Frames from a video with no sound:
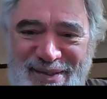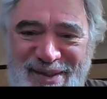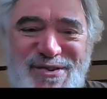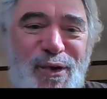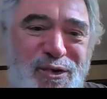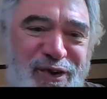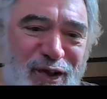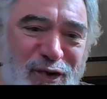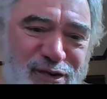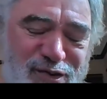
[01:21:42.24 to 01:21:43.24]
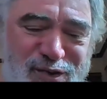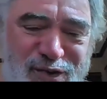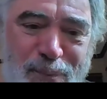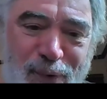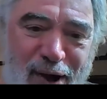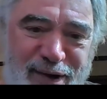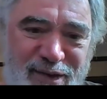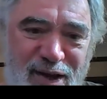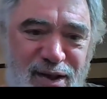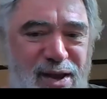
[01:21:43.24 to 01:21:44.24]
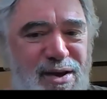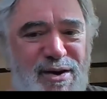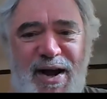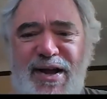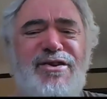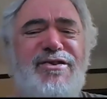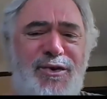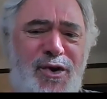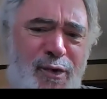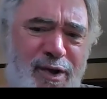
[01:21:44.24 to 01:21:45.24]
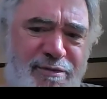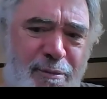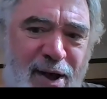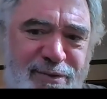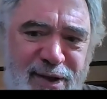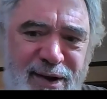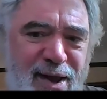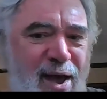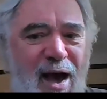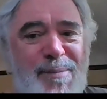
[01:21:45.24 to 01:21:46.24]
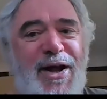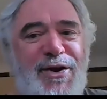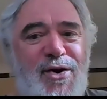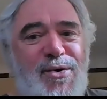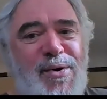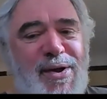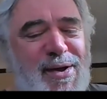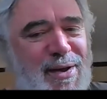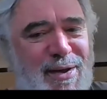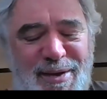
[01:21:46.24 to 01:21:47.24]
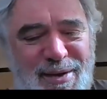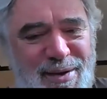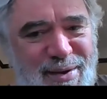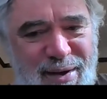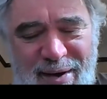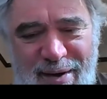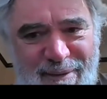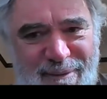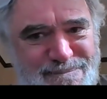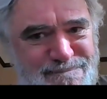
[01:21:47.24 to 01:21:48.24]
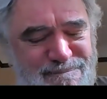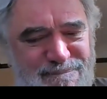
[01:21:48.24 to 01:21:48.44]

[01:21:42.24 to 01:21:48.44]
the sole seller of a certain product. They, they could. I just don't know enough about that. I mean, I know, um,